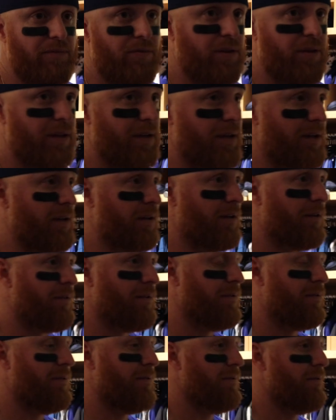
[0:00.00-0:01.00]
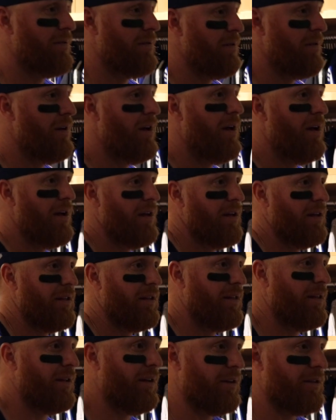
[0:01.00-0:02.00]
really
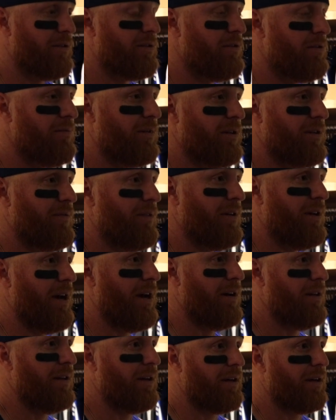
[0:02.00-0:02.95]
think it's too much of a down.